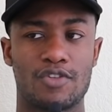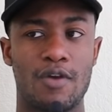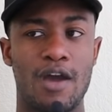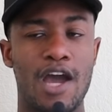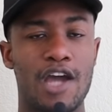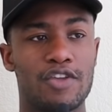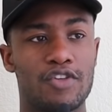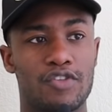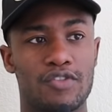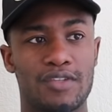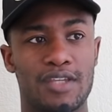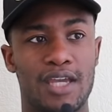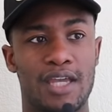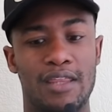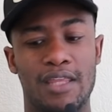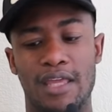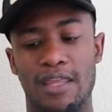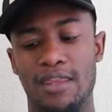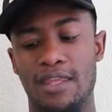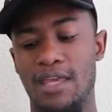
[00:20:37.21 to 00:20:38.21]
So I
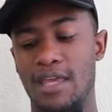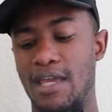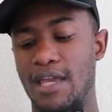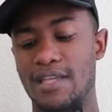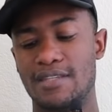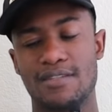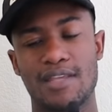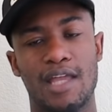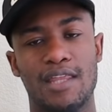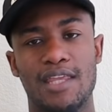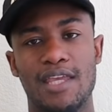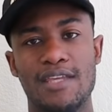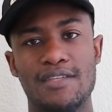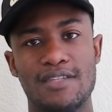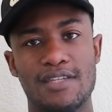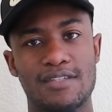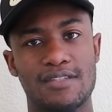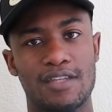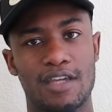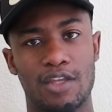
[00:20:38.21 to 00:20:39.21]
understand that it's not the
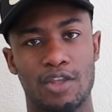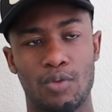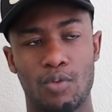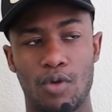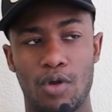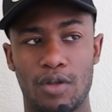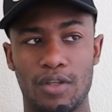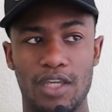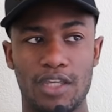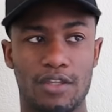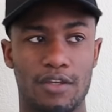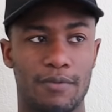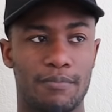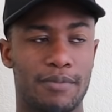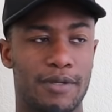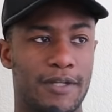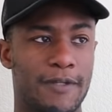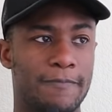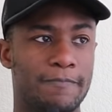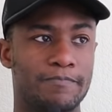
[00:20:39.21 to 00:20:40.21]
easiest thing in the world either,
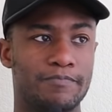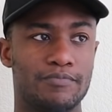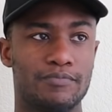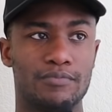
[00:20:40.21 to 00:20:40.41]
but